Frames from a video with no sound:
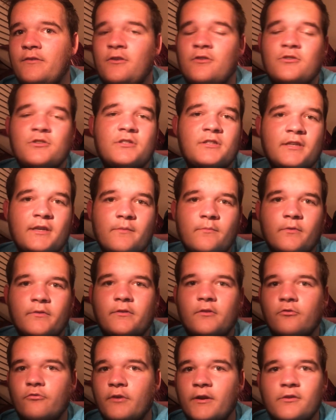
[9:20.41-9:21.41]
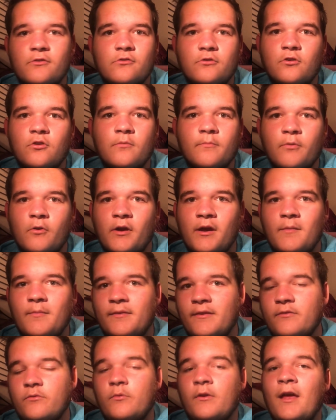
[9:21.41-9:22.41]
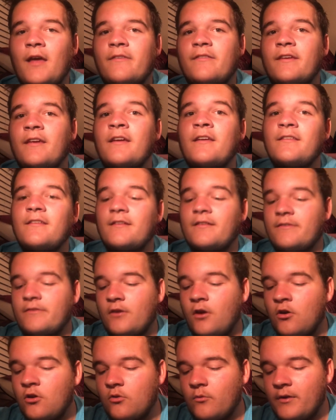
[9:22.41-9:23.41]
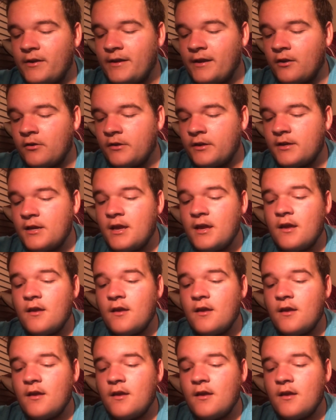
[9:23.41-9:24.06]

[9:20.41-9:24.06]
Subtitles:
You just see them with the regular old blade, but this one has indents all the way down it,